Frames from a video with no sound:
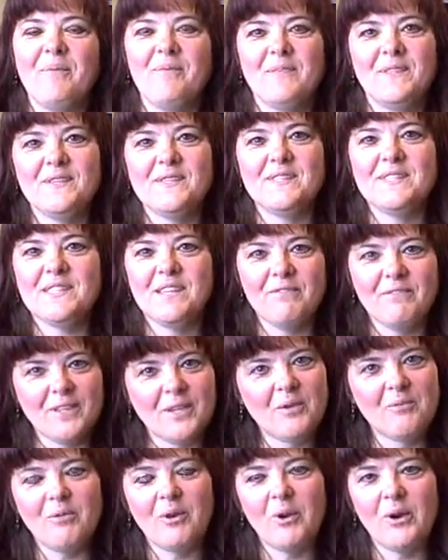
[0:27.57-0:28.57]
This is
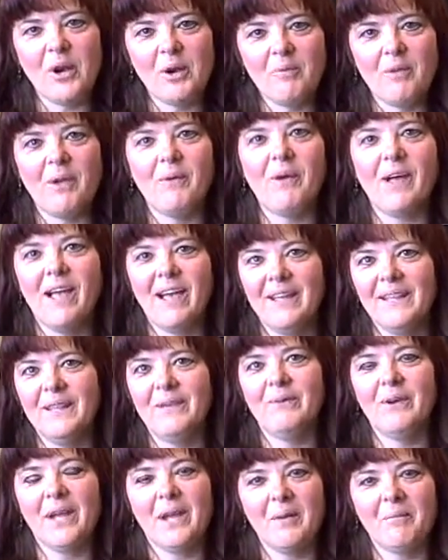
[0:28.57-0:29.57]
definitely a program I will highly
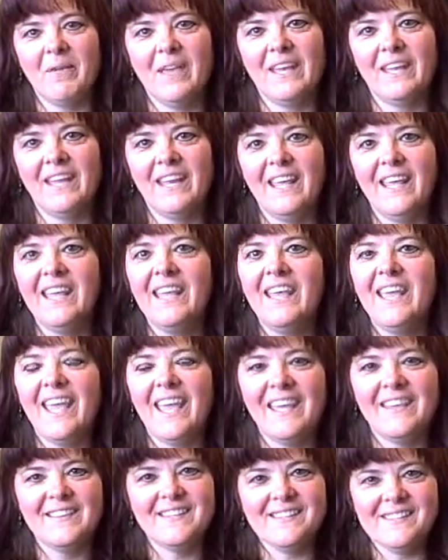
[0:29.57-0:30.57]
recommend,
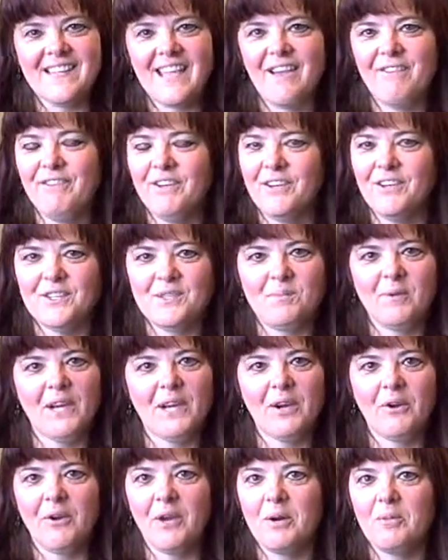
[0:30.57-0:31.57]
and the staff here has been
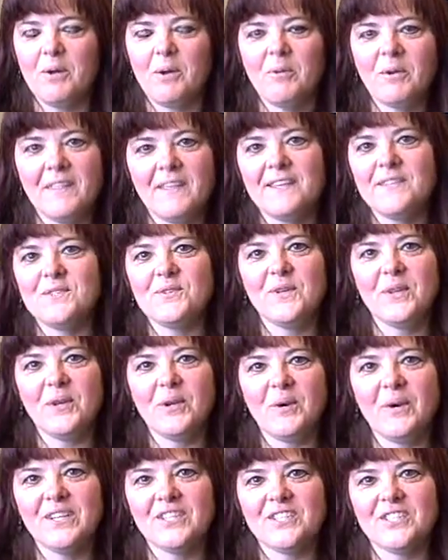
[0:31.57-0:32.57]
incredible with answering
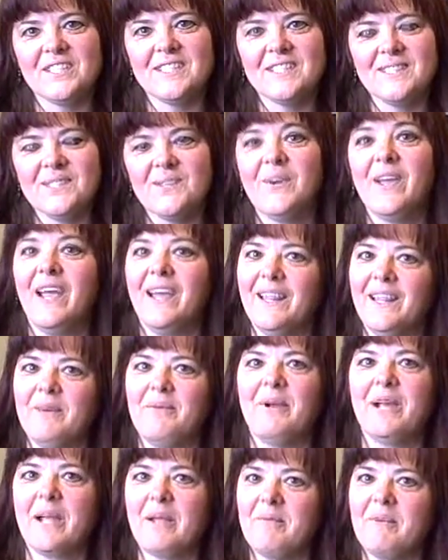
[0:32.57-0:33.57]
questions, so I highly
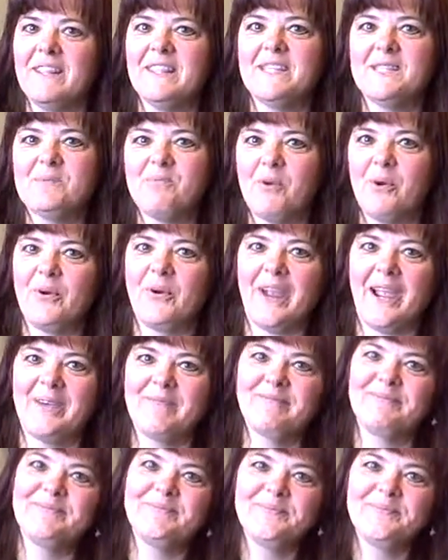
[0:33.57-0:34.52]
recommend this program.